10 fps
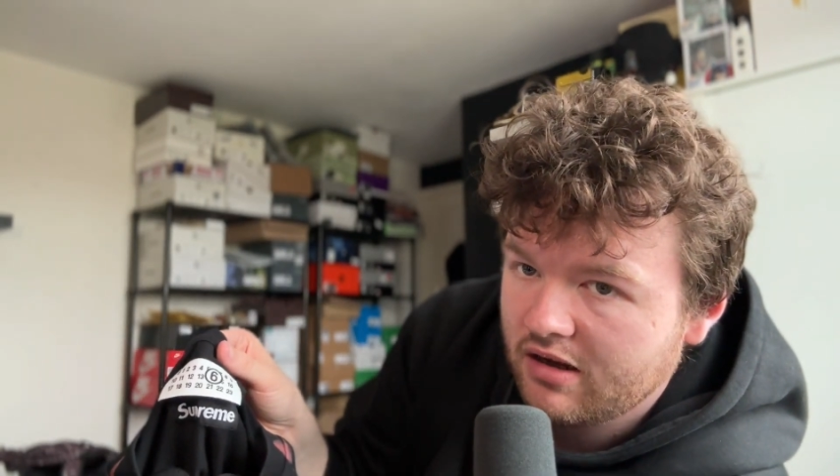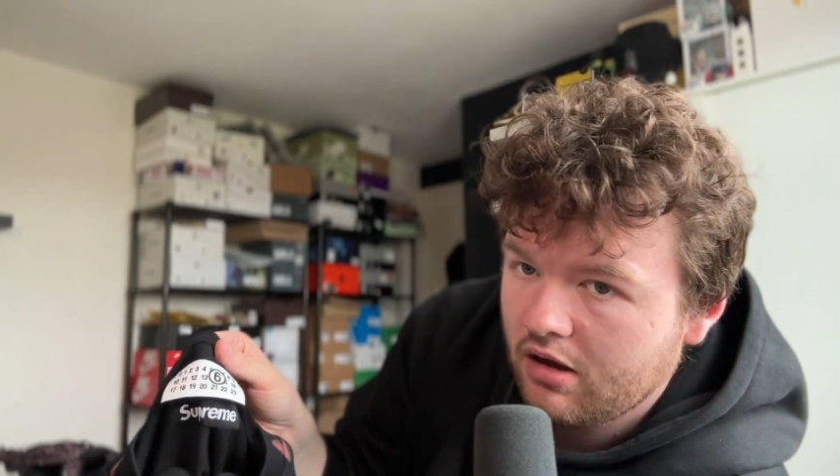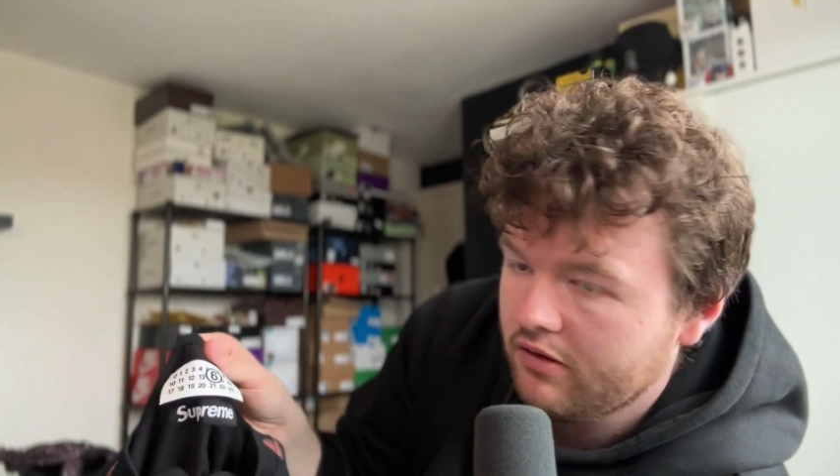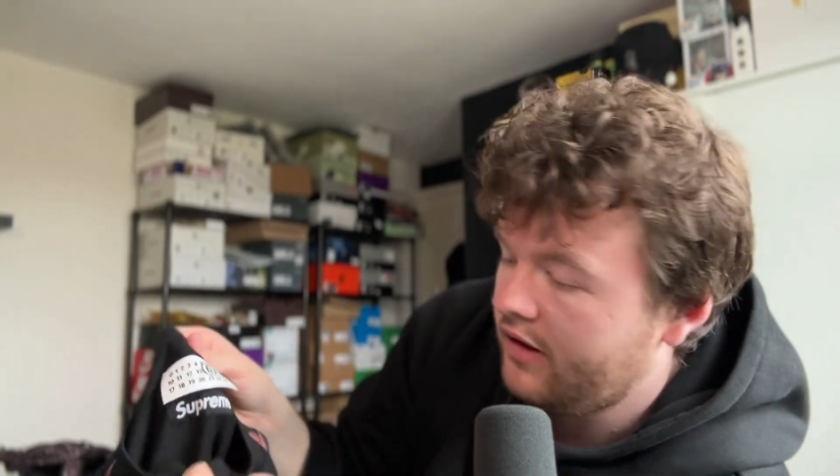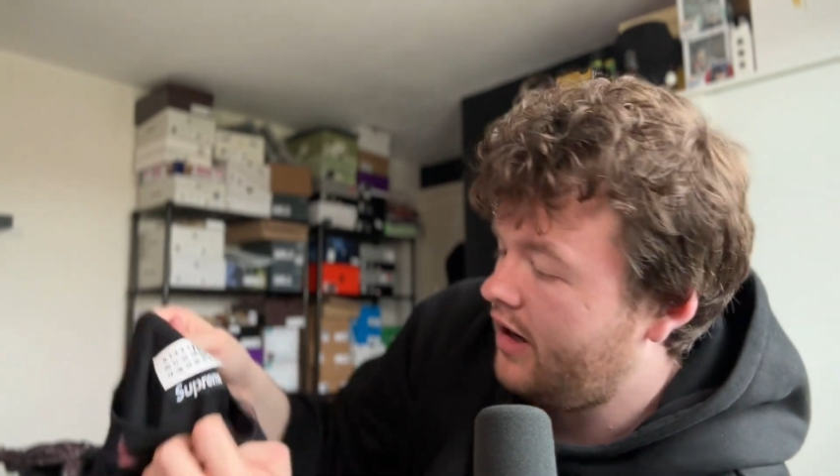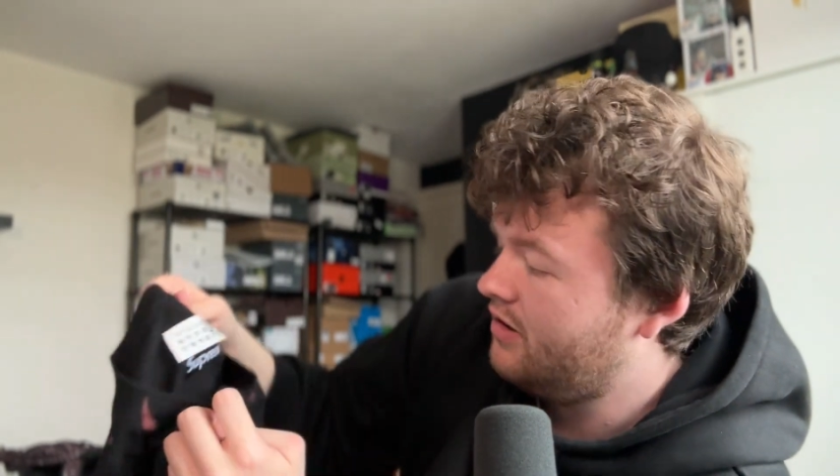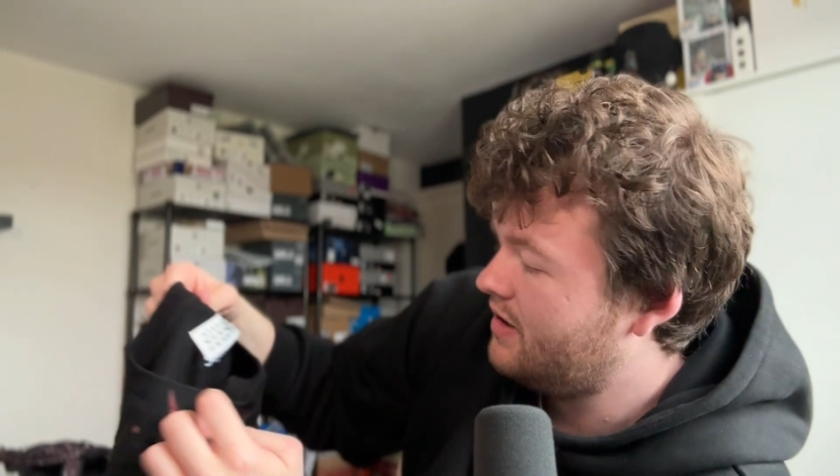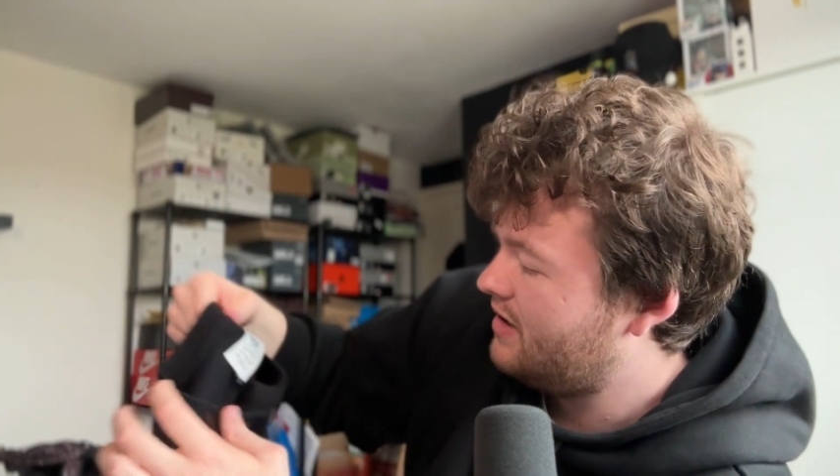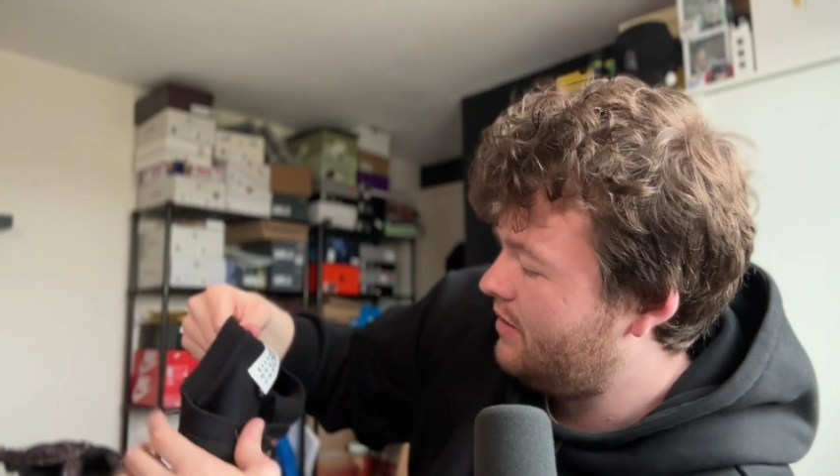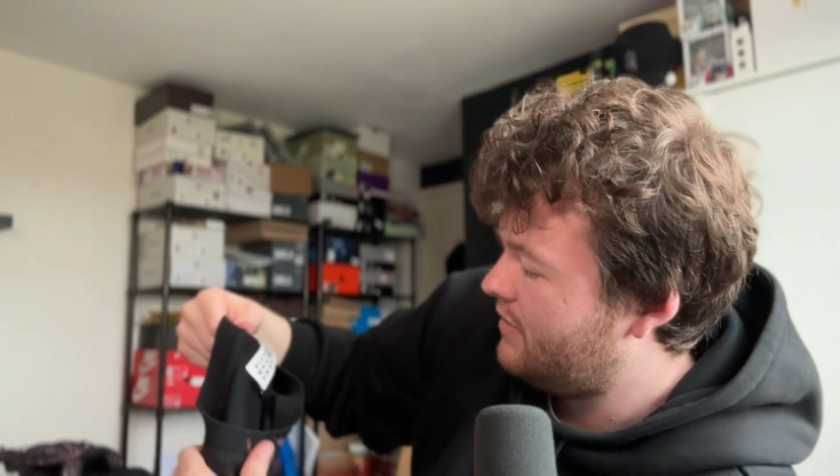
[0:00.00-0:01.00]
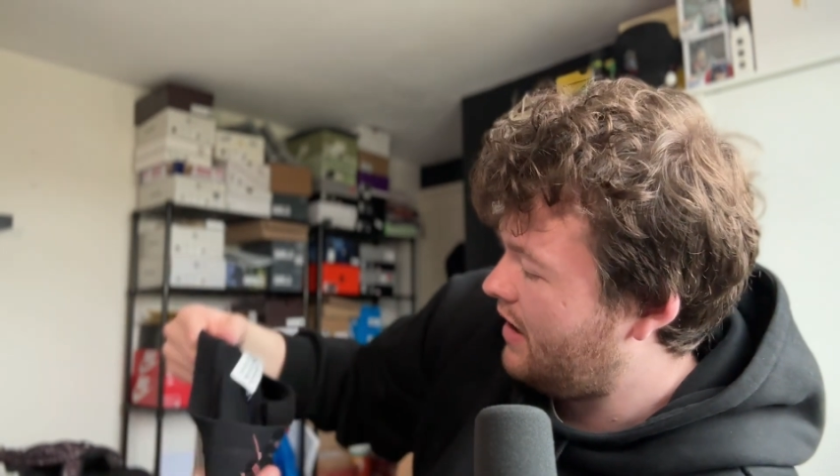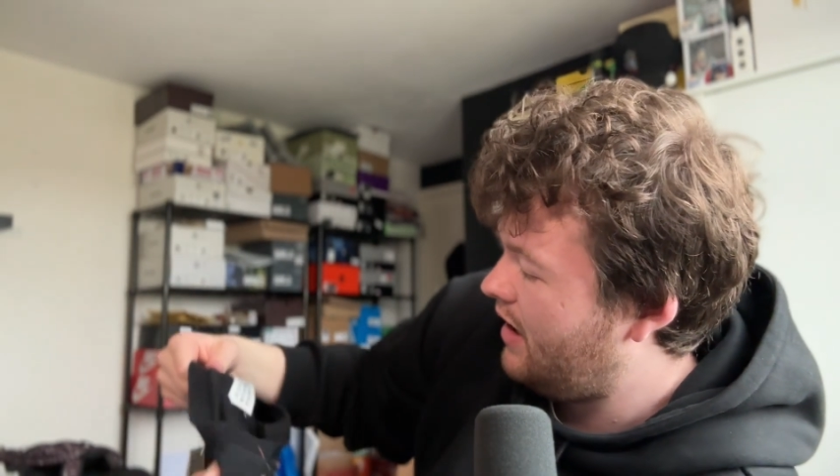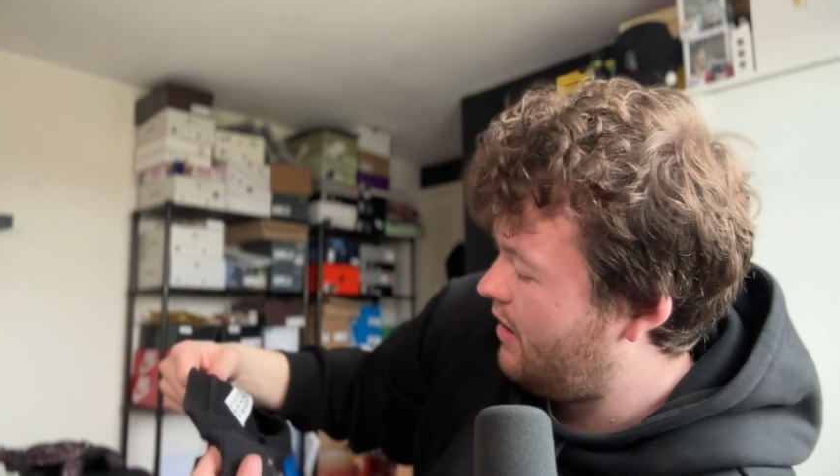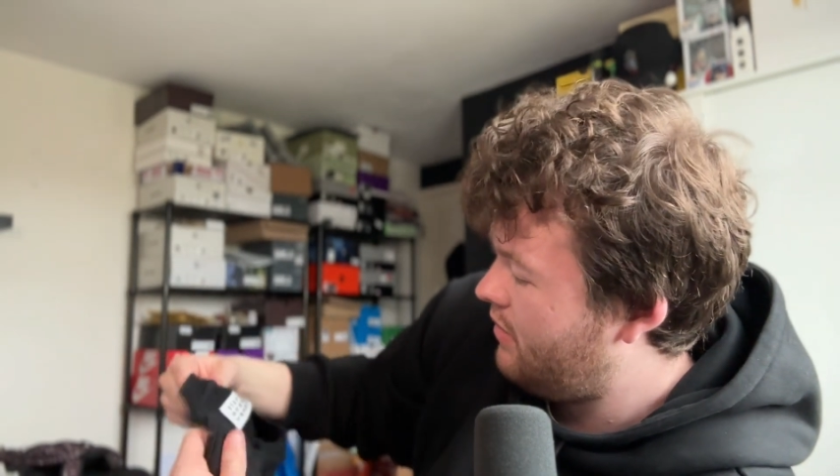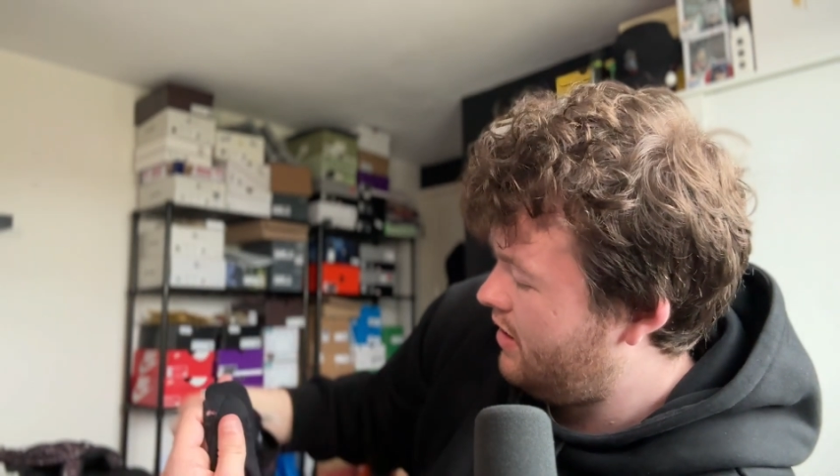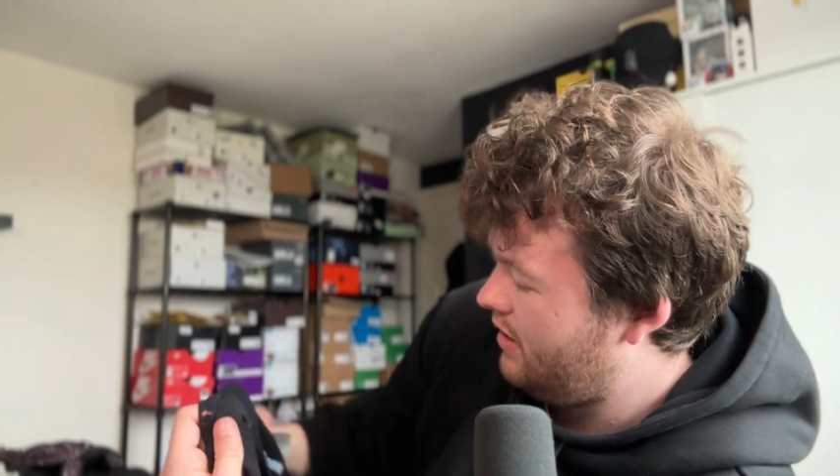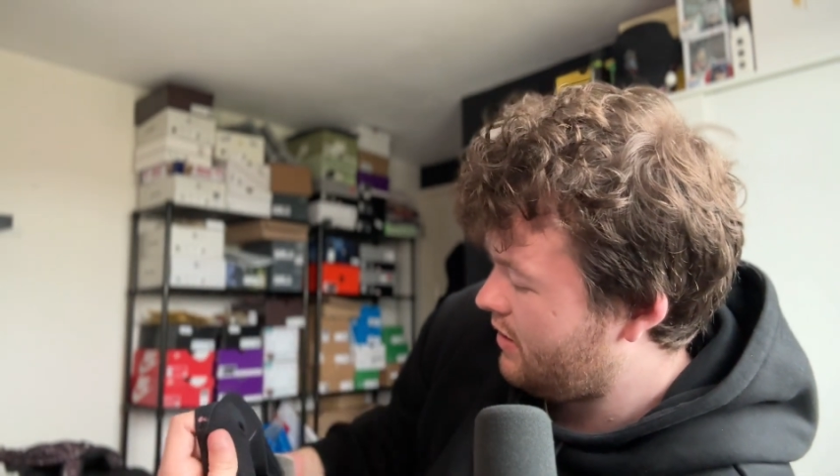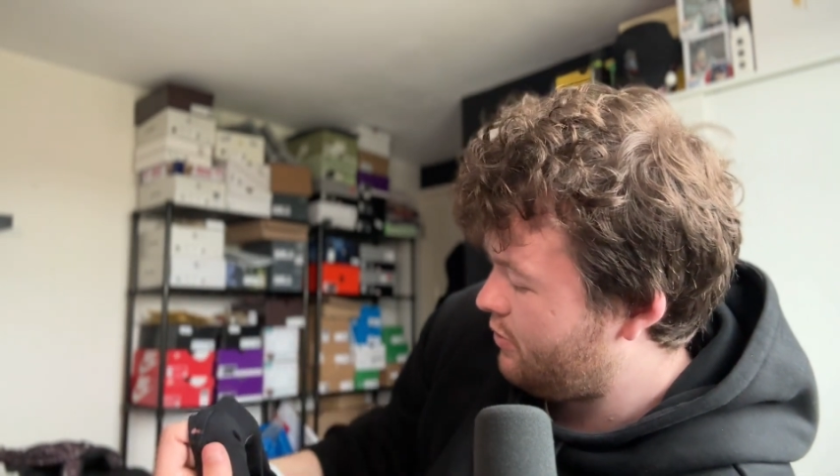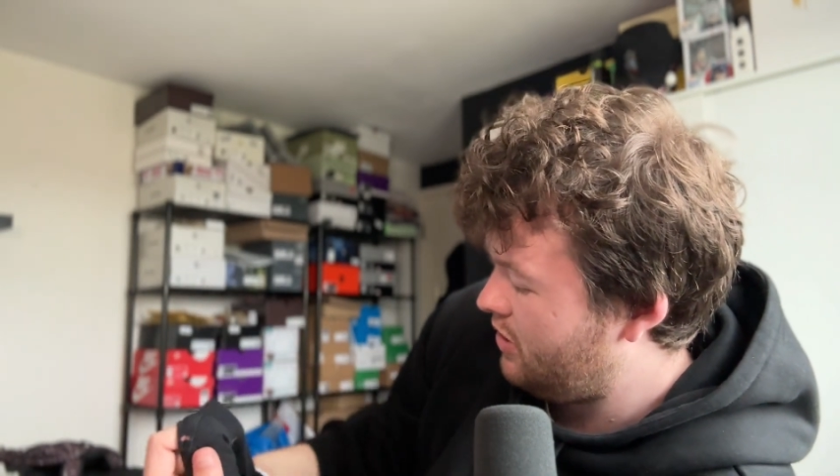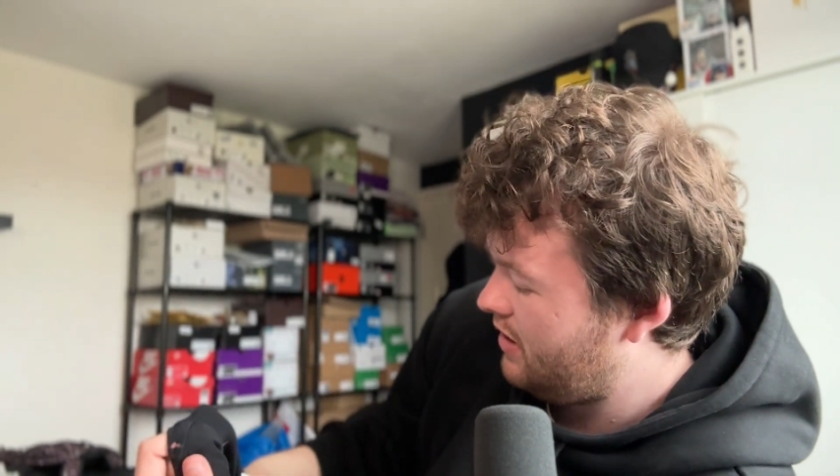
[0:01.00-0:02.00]
on there at the same time. It looks
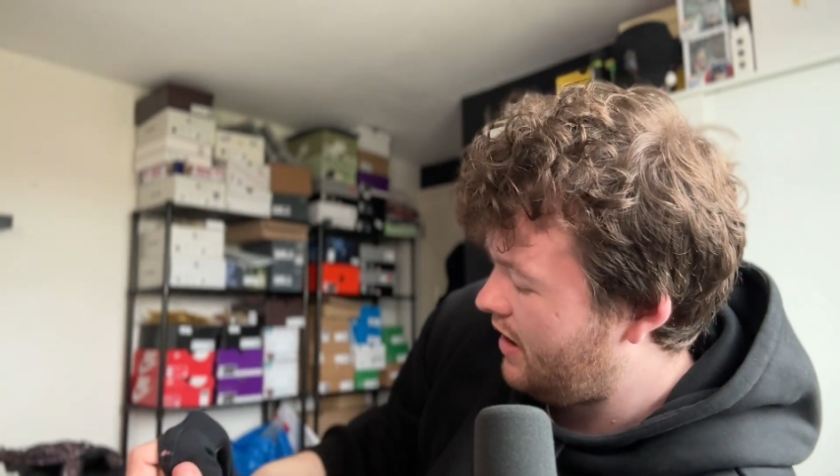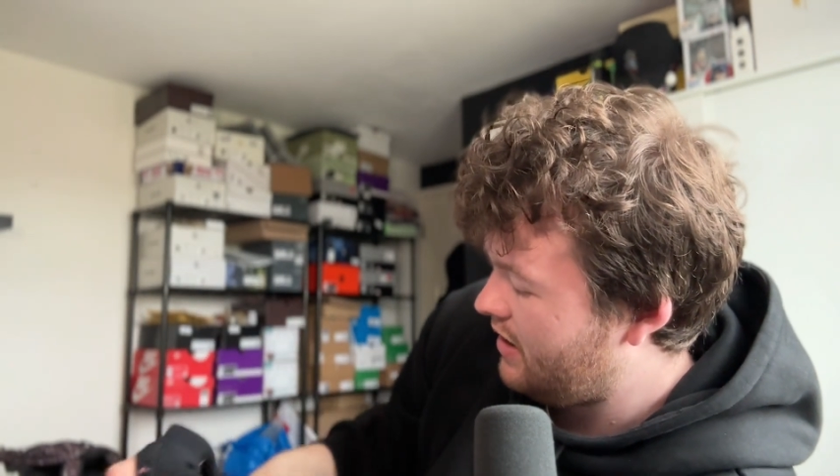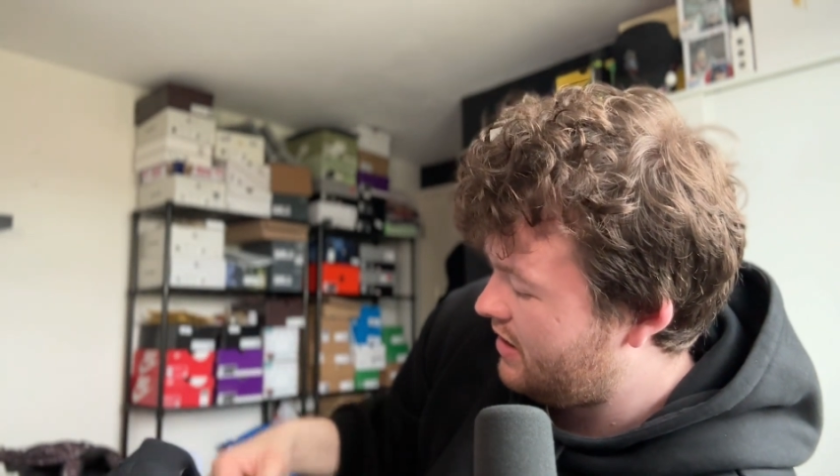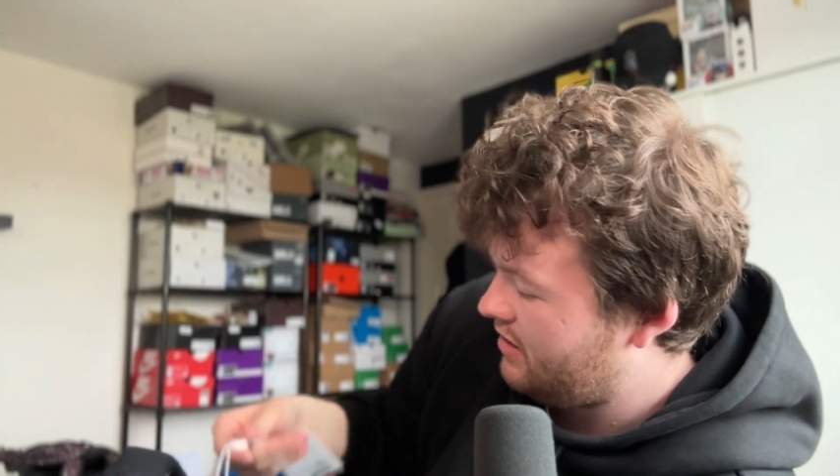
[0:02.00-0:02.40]
pretty nice.